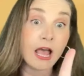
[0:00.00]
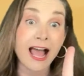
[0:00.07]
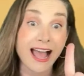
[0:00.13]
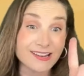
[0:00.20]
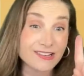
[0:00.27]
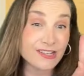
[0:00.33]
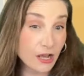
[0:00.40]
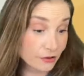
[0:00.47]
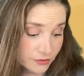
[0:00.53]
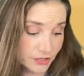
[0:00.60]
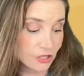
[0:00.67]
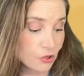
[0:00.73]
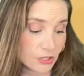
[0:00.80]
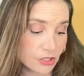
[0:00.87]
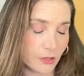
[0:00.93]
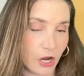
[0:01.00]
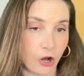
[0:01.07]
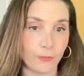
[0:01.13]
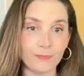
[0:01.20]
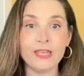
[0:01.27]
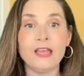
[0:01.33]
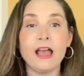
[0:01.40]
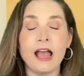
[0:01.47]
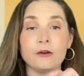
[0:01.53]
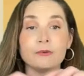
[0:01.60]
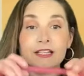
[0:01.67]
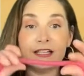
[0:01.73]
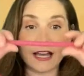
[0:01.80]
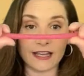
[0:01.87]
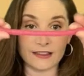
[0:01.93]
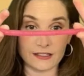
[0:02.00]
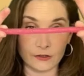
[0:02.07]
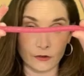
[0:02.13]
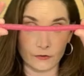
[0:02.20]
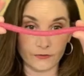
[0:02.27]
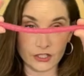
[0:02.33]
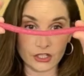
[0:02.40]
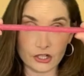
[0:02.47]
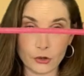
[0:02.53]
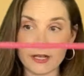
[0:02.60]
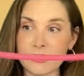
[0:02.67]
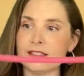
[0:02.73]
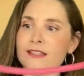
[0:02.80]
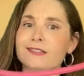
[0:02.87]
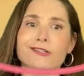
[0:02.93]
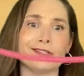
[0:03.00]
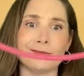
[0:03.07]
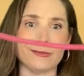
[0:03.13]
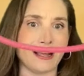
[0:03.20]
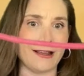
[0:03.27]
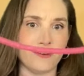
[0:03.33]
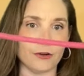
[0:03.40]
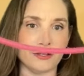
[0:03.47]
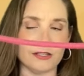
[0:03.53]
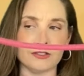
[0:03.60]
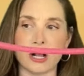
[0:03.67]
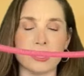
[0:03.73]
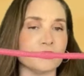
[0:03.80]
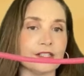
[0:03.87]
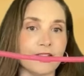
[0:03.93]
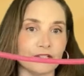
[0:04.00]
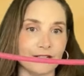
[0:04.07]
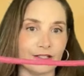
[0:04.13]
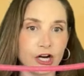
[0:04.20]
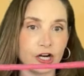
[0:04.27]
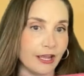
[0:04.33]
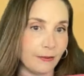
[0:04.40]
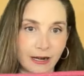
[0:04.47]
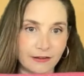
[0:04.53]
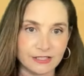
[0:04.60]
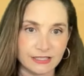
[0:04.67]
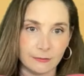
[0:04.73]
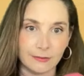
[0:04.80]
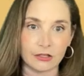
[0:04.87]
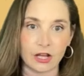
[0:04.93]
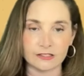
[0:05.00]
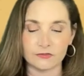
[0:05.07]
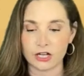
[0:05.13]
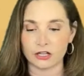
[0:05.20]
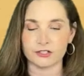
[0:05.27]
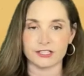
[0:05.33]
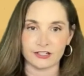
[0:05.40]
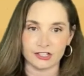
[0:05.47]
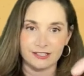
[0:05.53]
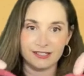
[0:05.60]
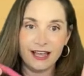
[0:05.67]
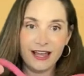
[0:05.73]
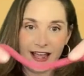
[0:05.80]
Another thing you could do at home, I really like these little fidget toys. These are something I found at the dollar section at Target, but I've seen them in lots of dollar sections.